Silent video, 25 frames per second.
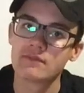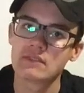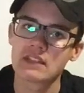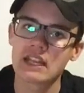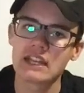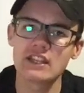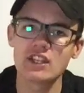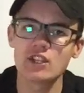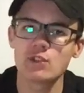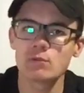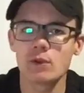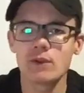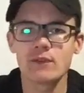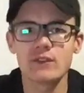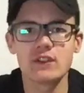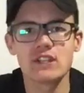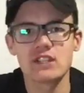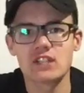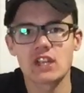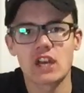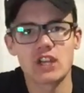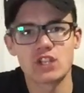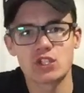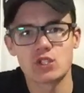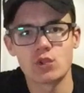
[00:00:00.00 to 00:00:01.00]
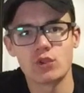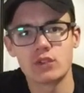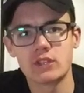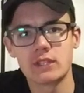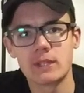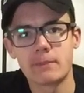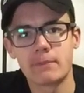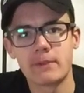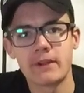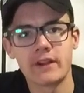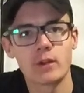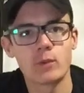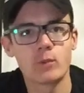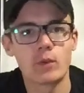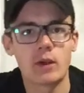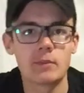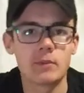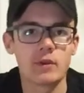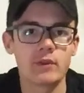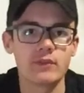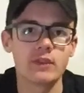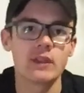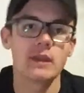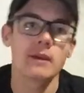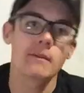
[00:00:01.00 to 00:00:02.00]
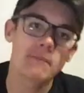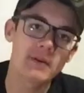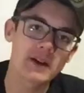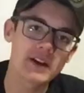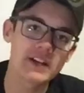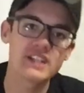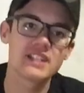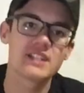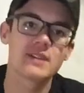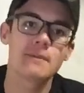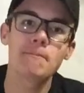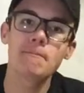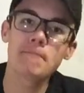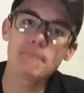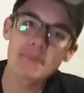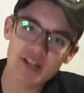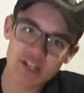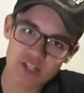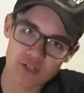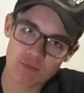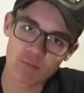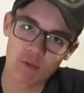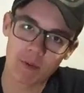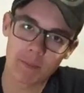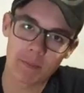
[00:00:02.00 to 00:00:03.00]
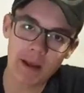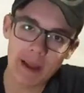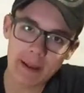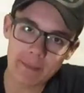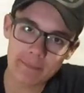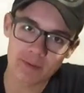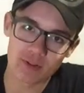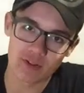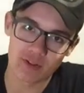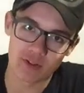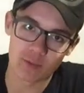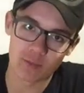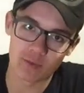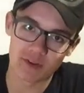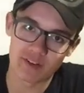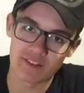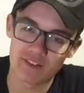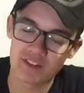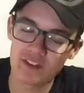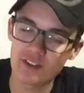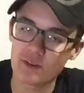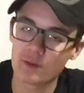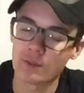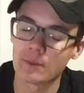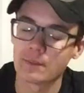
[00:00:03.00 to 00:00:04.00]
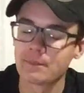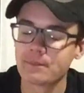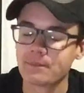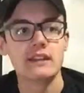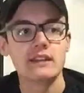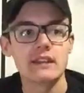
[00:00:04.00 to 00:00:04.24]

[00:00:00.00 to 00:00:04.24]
And this movie has also only appeared in one movie, but it's a much more popular one too.